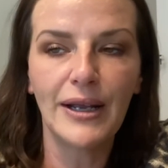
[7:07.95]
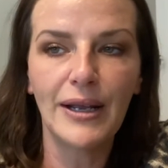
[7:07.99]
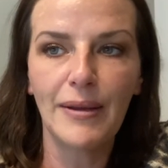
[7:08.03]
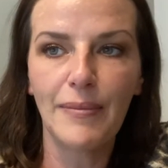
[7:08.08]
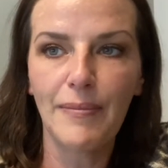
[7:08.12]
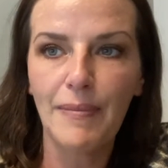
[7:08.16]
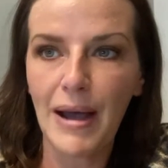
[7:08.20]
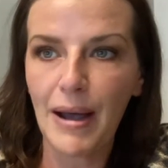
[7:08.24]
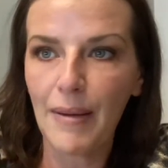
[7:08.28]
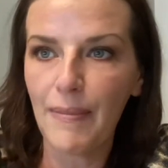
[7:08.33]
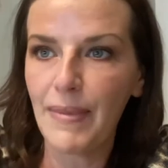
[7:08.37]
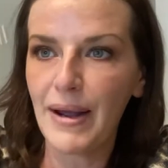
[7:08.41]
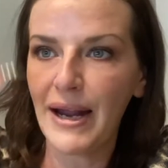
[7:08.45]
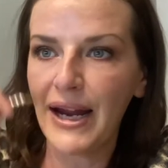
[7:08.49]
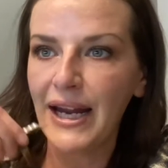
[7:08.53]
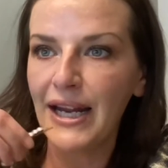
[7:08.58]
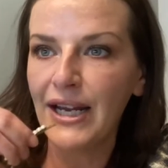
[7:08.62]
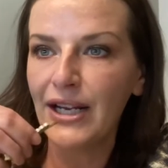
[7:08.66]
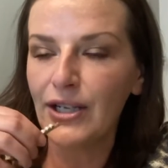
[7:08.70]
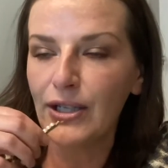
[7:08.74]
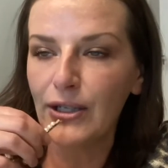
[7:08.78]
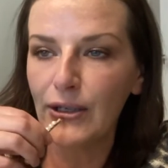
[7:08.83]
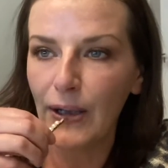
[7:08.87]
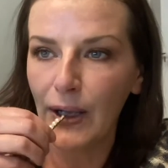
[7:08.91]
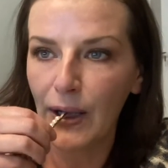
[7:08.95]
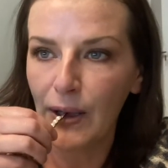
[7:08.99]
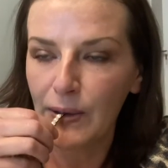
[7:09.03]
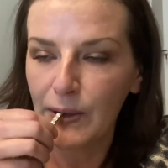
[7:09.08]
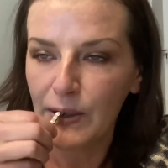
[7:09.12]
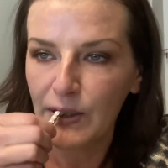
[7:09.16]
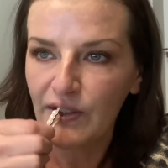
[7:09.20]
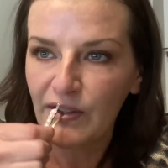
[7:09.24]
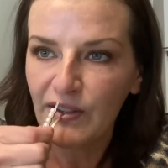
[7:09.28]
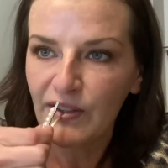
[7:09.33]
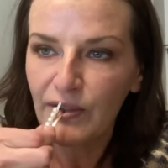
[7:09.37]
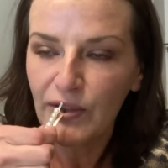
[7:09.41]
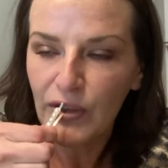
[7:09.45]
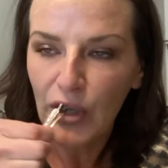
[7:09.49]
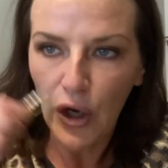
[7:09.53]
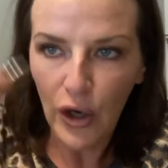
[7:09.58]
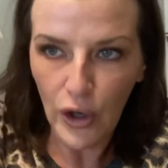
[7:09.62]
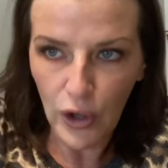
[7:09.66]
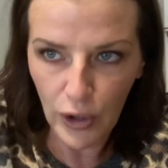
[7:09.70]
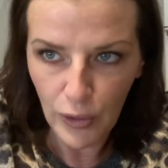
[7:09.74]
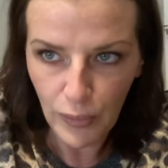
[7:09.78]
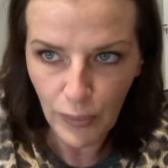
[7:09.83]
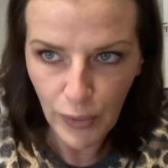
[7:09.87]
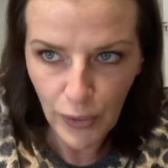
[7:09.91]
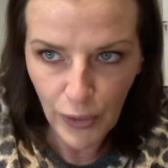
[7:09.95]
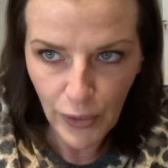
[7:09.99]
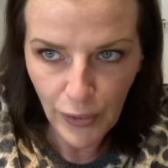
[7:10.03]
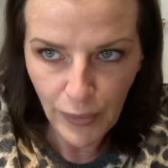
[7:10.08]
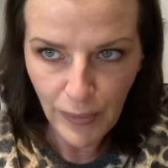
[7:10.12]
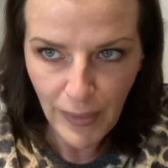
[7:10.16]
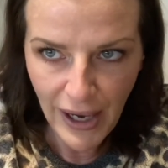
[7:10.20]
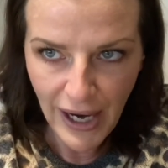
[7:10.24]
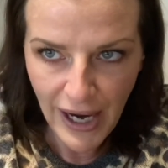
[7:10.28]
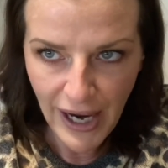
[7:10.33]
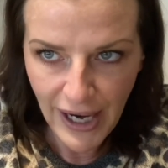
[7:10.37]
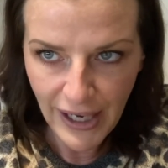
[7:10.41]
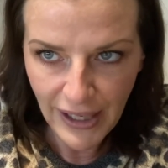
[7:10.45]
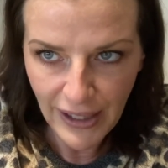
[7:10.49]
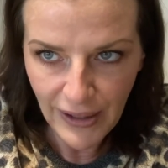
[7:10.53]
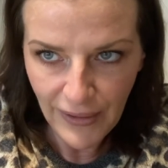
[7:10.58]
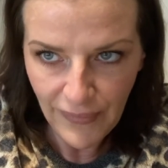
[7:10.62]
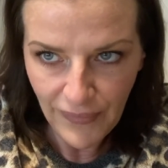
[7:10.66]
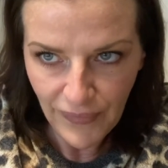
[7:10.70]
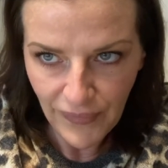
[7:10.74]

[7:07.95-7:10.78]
my bangs are pulled back.